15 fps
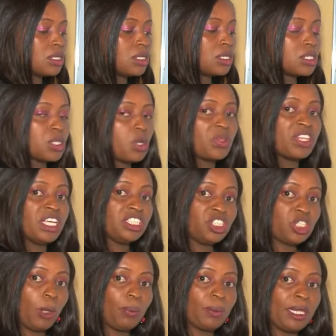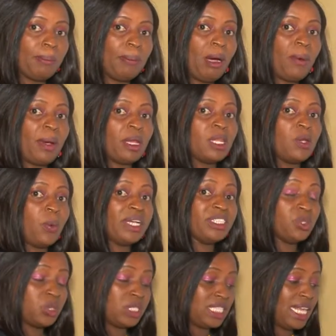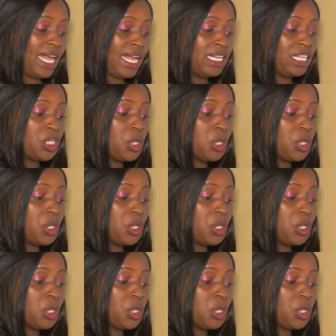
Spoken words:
So this shopkeeper, when he went to sell,